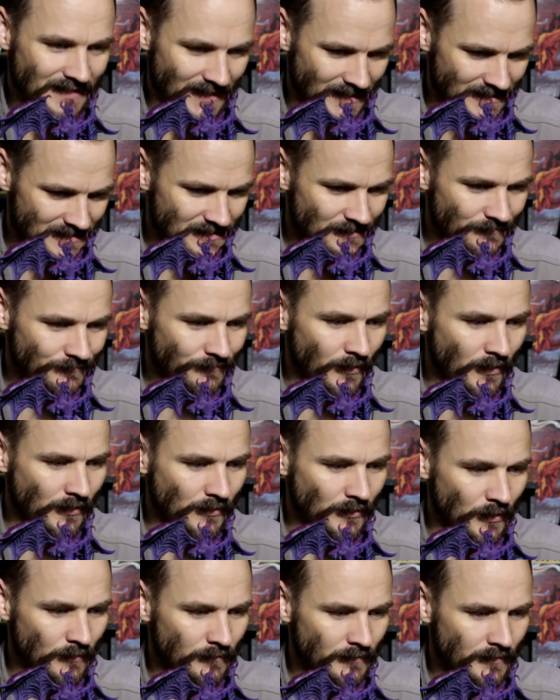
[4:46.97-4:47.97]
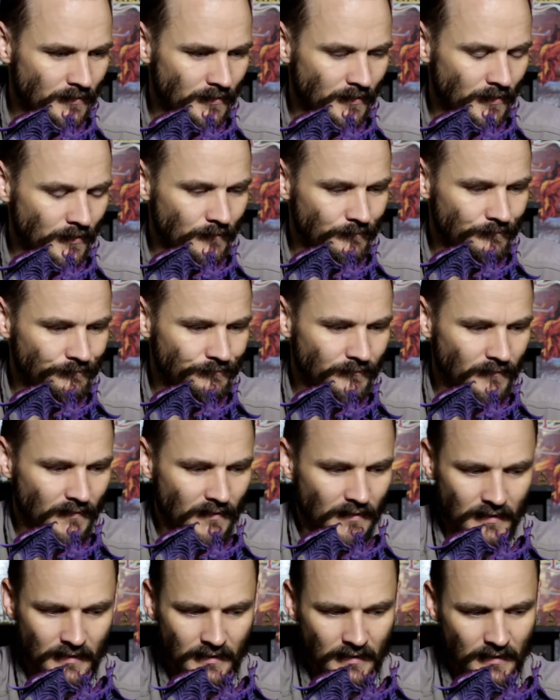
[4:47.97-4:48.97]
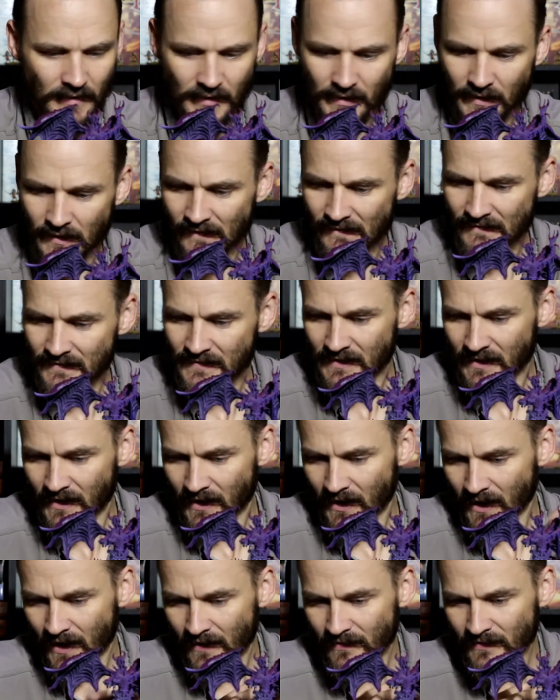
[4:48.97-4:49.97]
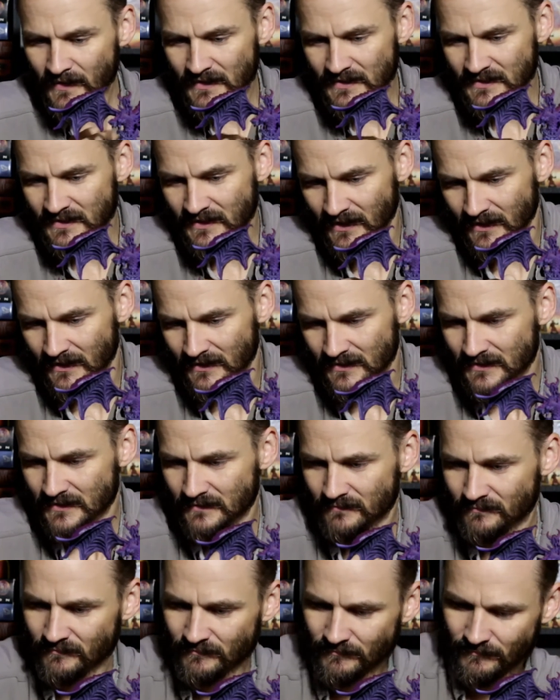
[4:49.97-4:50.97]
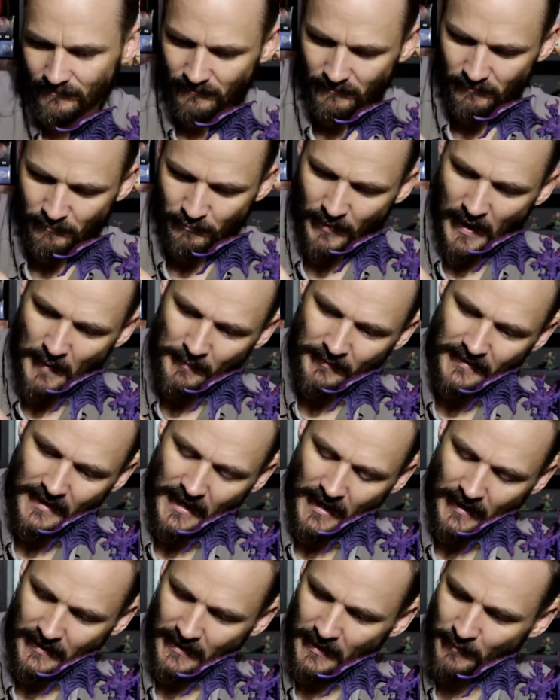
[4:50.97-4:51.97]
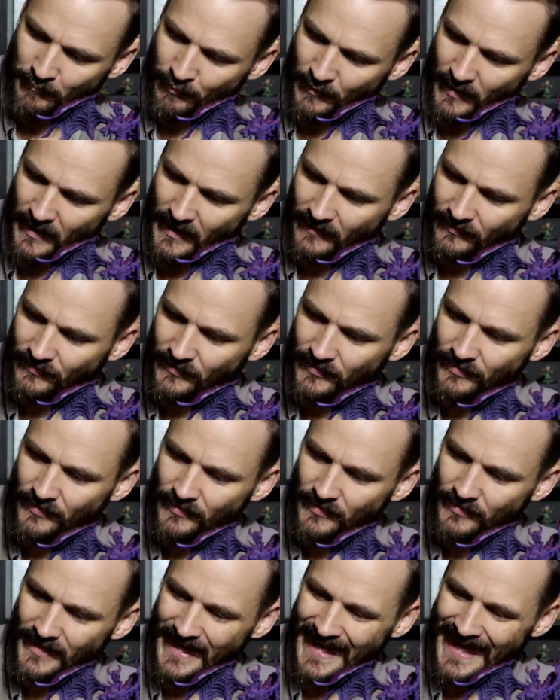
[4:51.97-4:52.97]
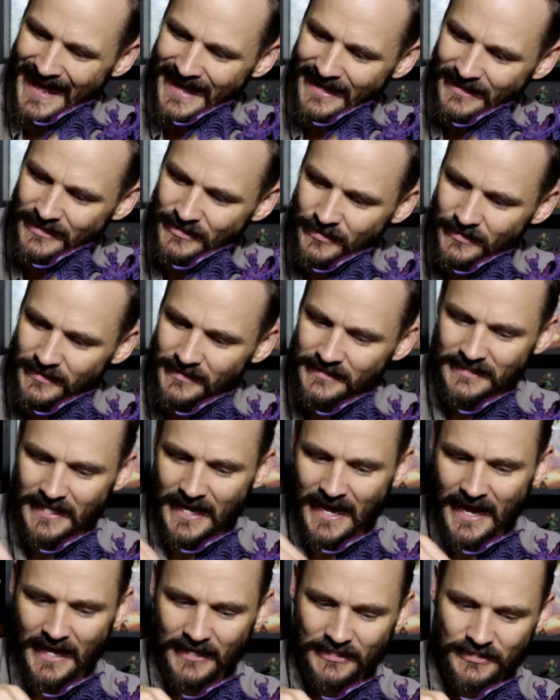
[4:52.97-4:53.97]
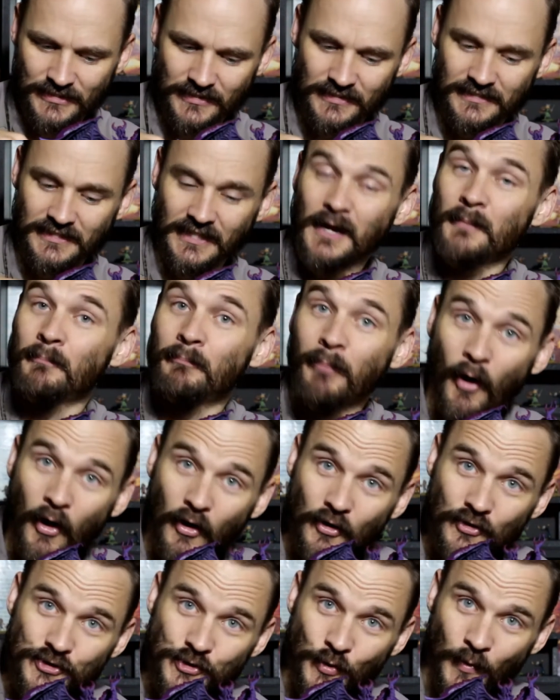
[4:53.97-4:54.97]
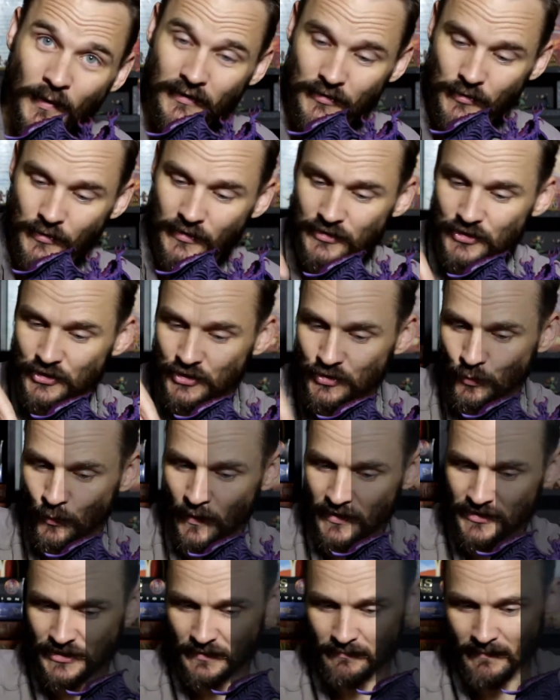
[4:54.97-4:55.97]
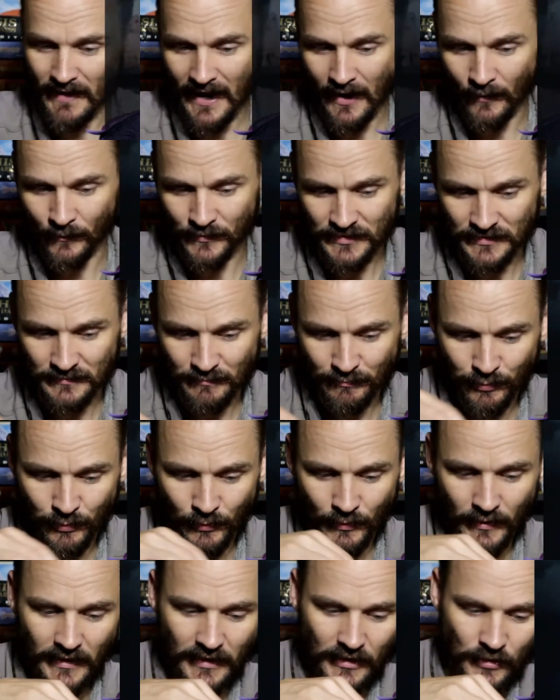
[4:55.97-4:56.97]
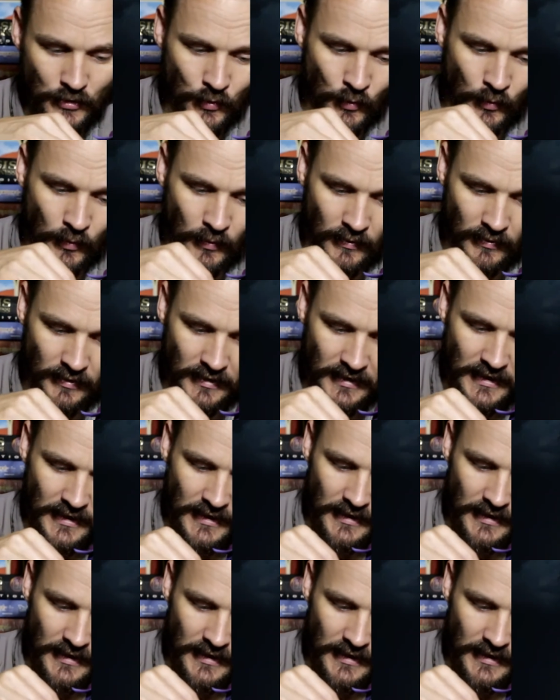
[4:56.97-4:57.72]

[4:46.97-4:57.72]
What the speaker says: Tends to fall over, though. And these things, probably not going to break. The heads are attached. It's like a ball joint. You can switch them out, which is pretty cool.